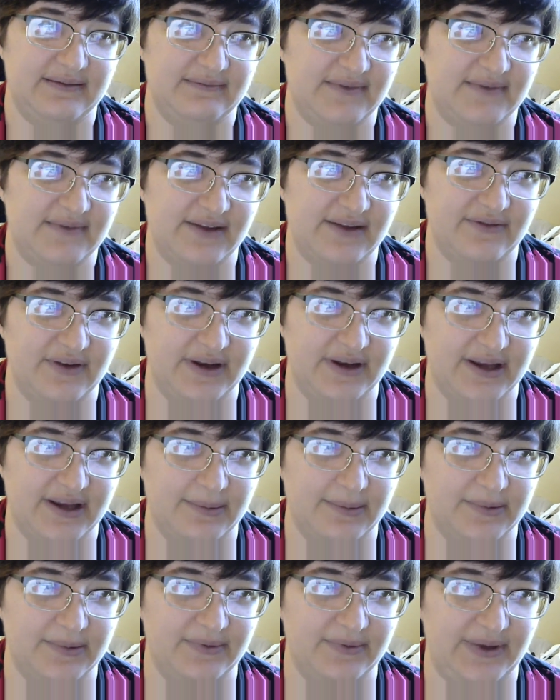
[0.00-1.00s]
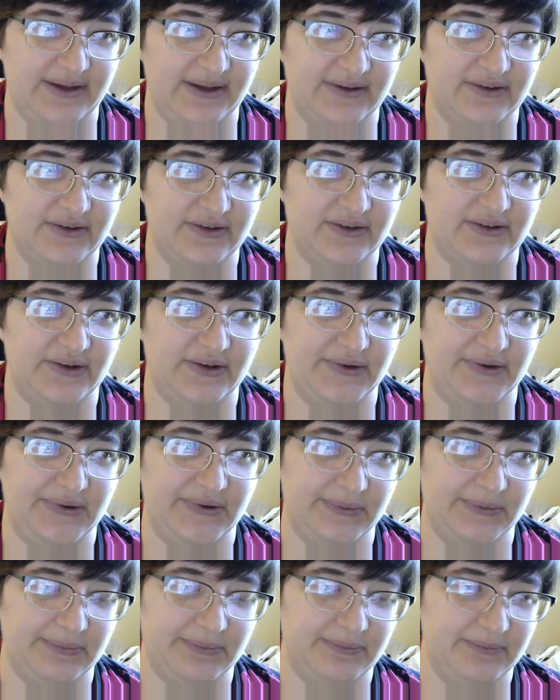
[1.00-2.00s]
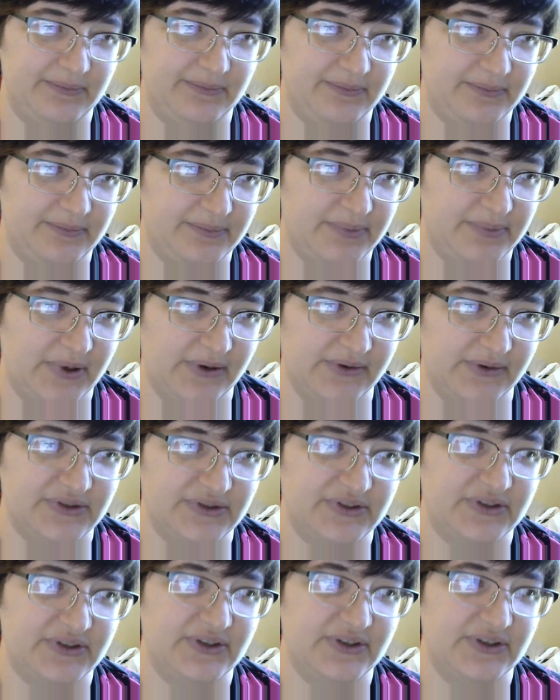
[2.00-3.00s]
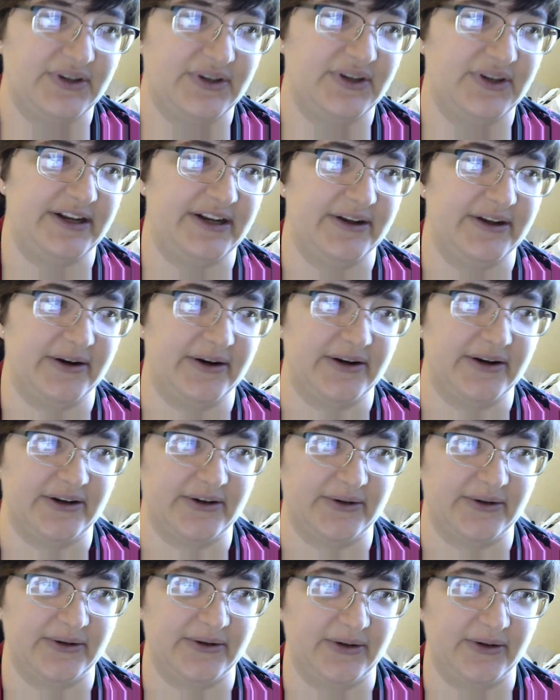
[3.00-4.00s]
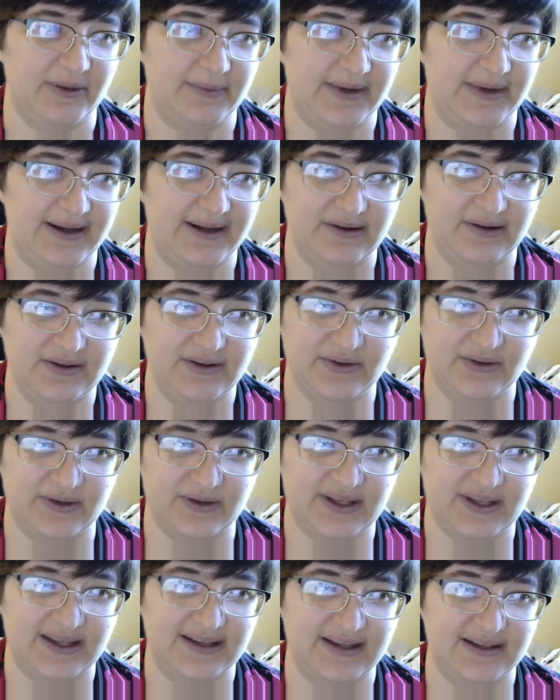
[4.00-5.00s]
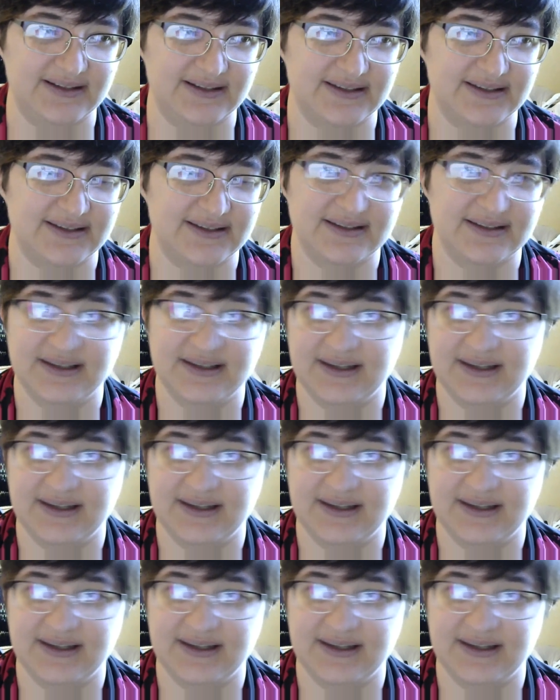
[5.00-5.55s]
every couple weeks or so post an article about Tolkien's